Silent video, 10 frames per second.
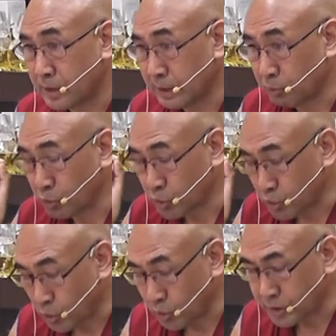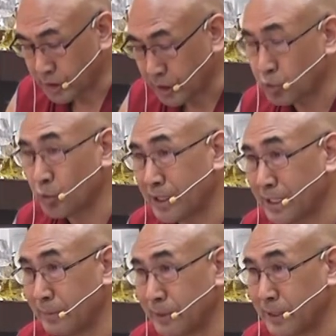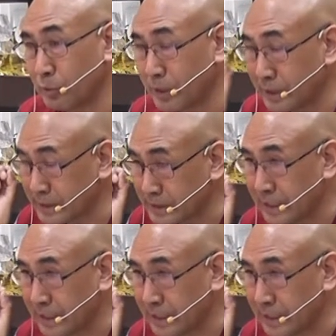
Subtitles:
if you don't try to eliminate when it